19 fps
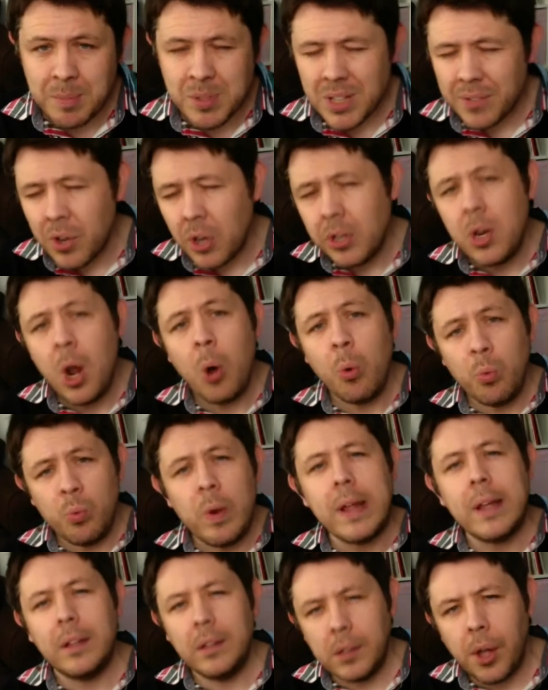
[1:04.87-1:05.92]
So I've got no
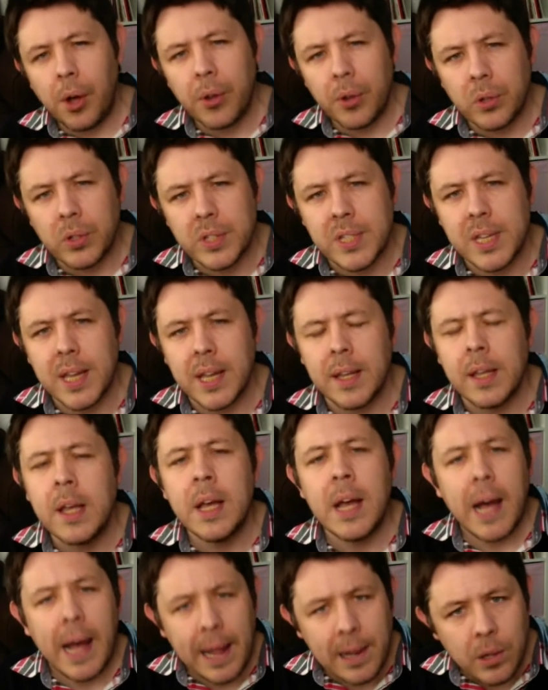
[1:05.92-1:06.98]
real loyalty.
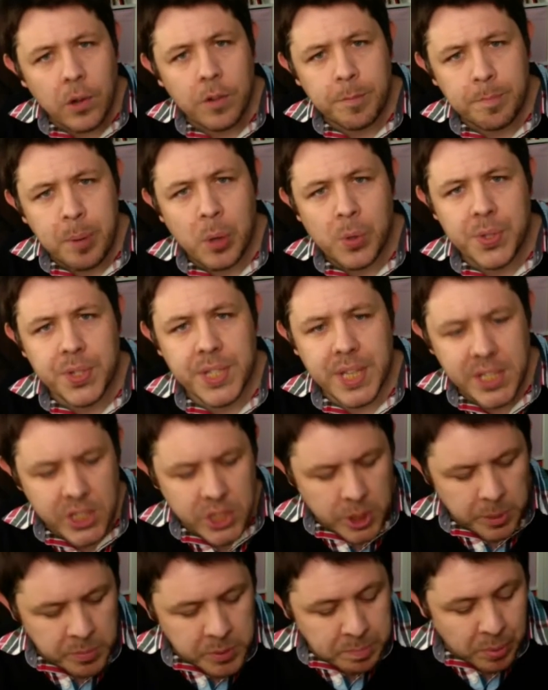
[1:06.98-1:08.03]
I love both
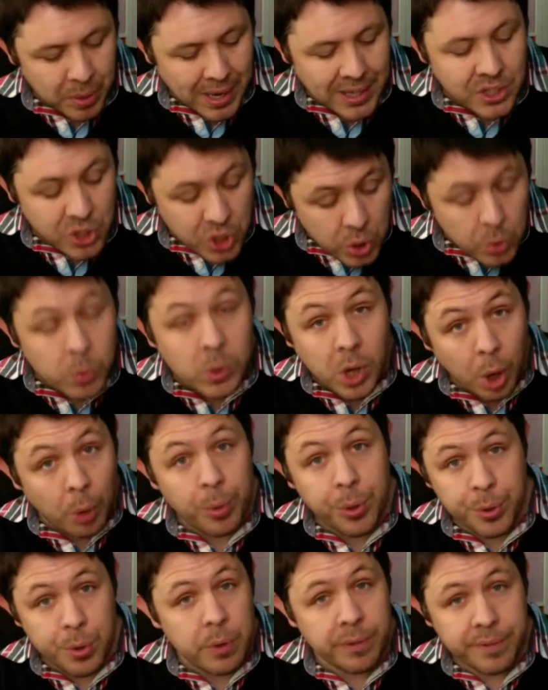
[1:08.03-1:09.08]
systems, but I do go
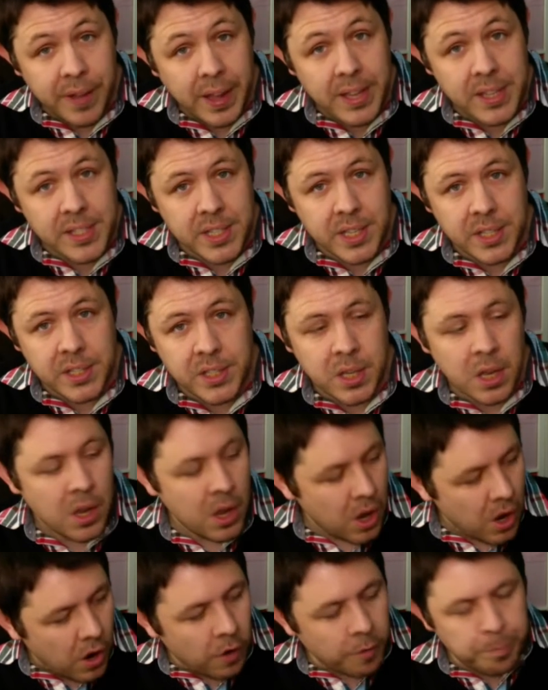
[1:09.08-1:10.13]
through phases
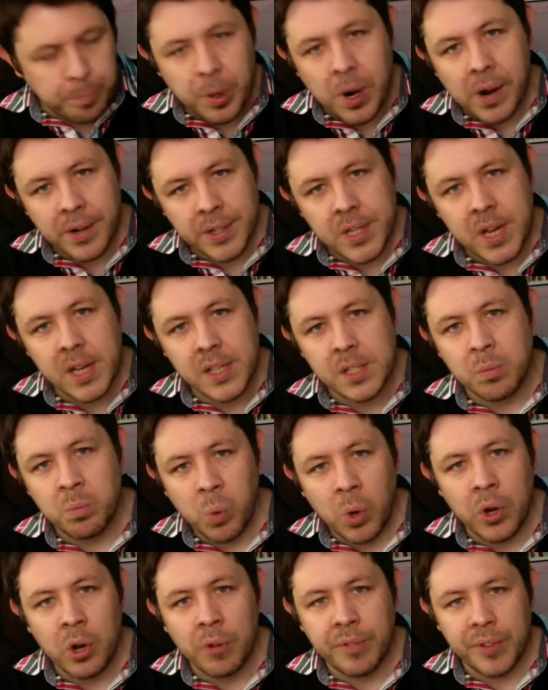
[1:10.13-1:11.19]
of prioritising
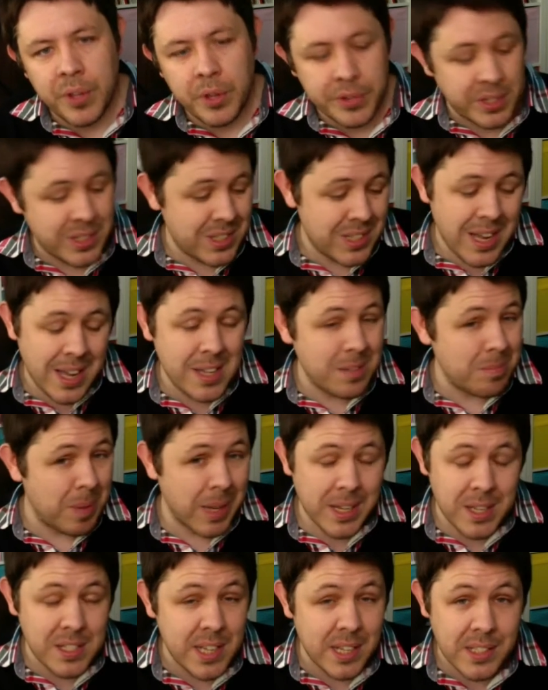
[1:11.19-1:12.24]
one over the other. Today, like
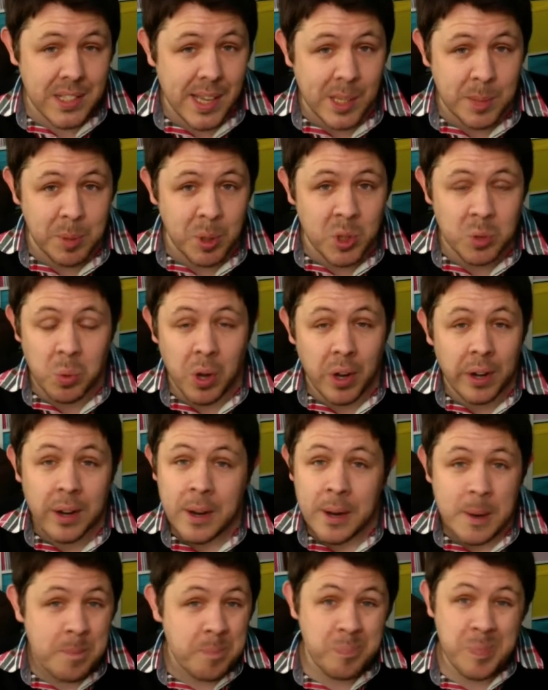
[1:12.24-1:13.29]
I said, it's the Xbox One.
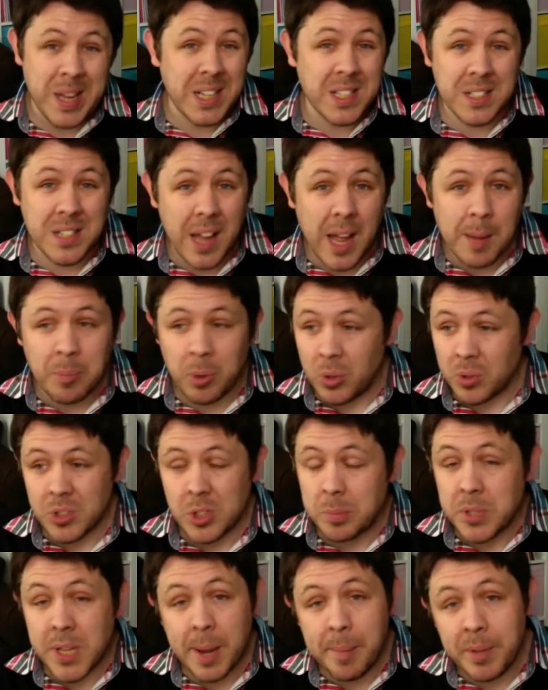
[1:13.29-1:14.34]
Next time or
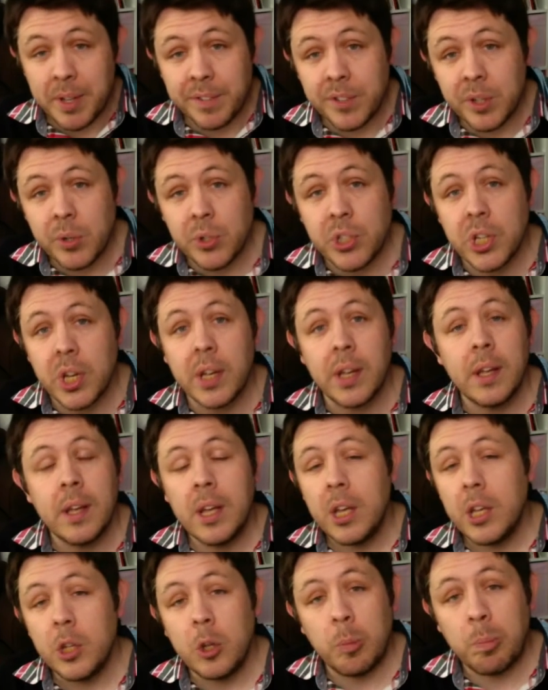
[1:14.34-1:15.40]
sometime in the future,
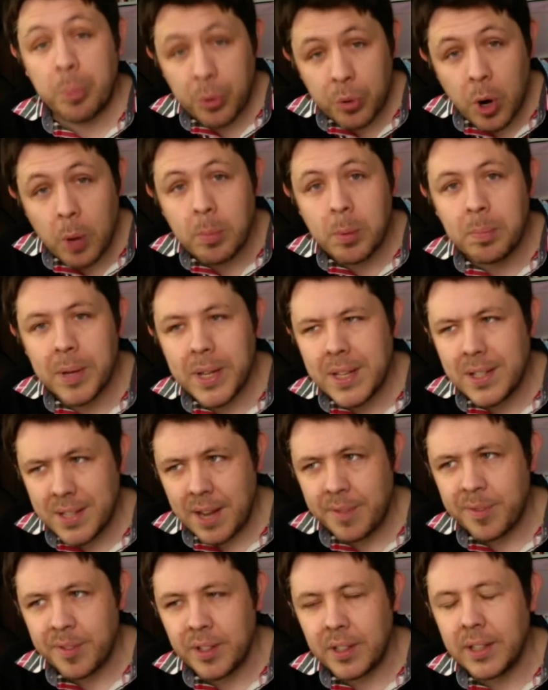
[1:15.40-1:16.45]
you'll probably,
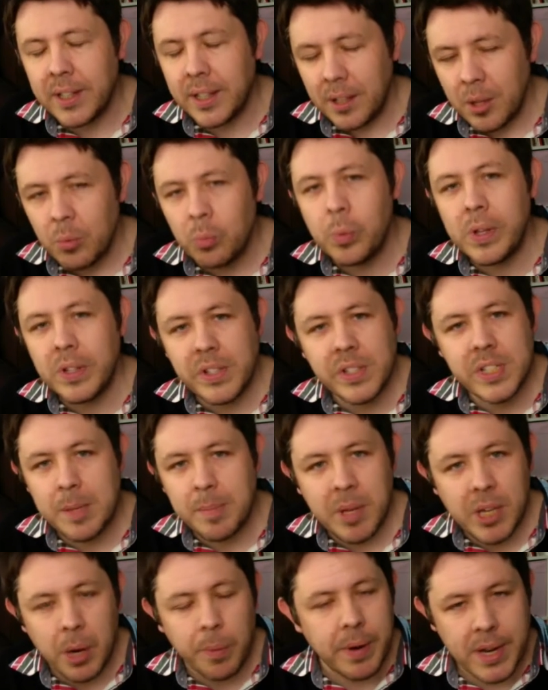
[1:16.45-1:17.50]
definitely, will see
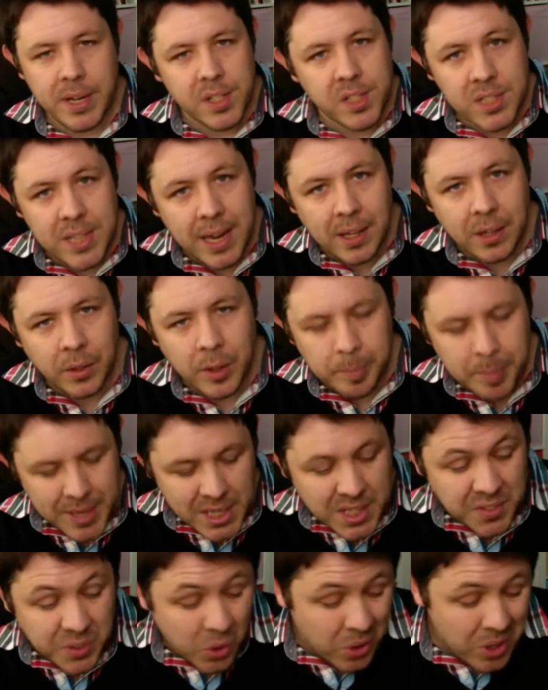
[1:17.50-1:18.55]
me going insane on the
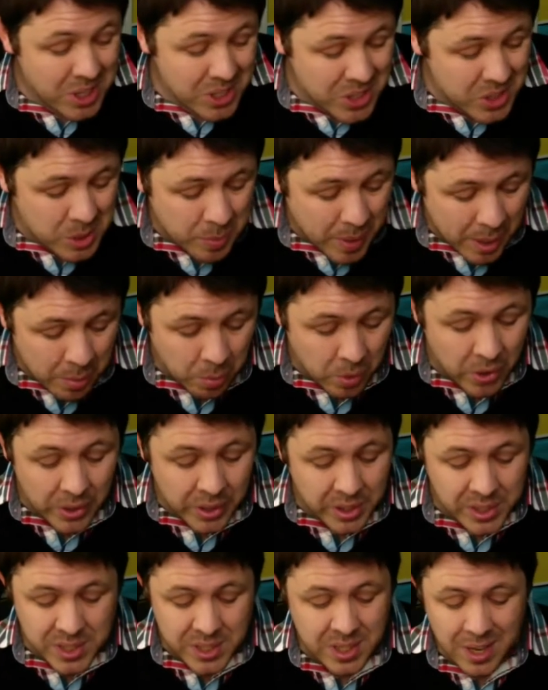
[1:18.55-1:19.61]
PS4. Just the way it
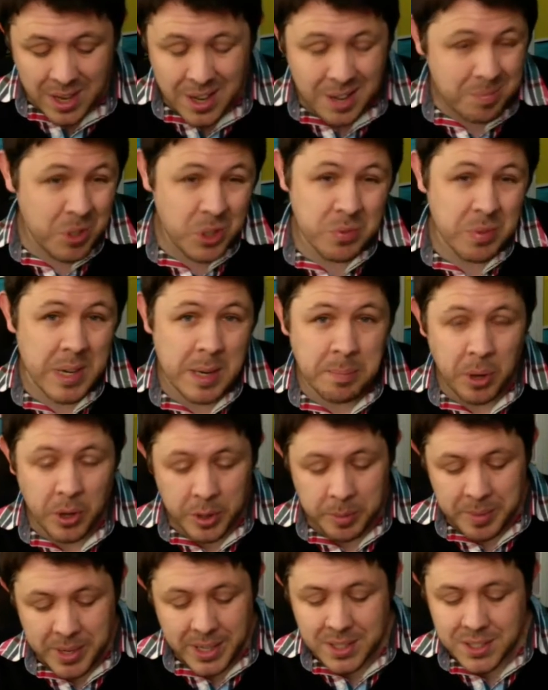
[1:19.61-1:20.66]
works. It doesn't really bother
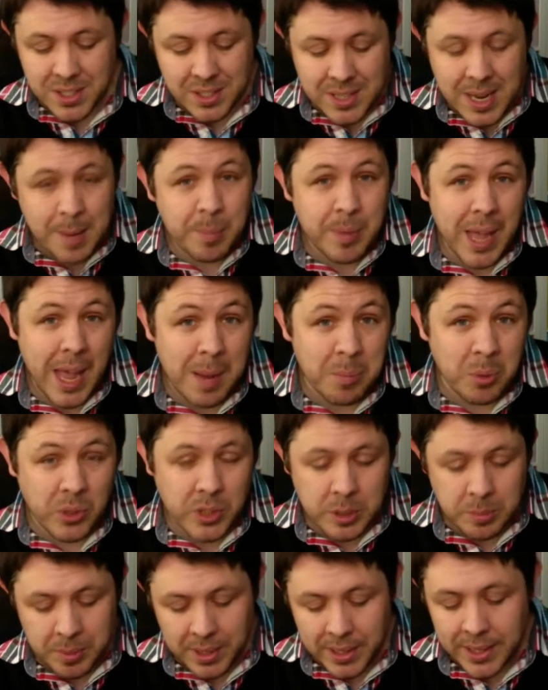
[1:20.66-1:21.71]
me. It's the same game,
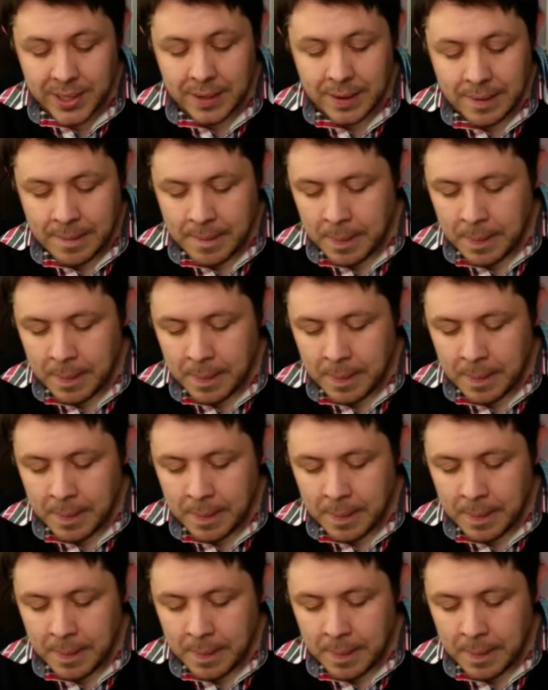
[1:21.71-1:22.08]
ultimately.